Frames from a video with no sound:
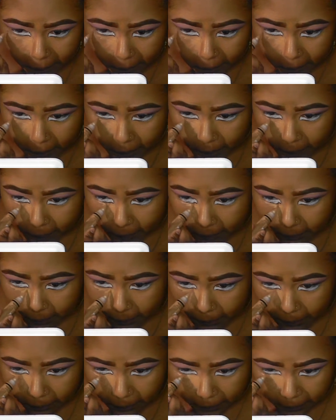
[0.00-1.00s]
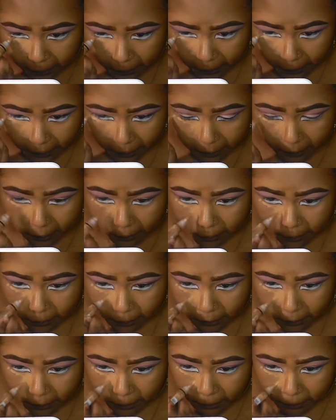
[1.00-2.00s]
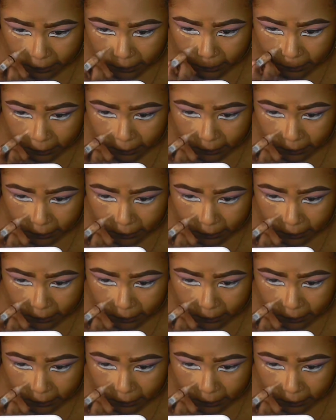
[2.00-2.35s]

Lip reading: did not go, like, as far out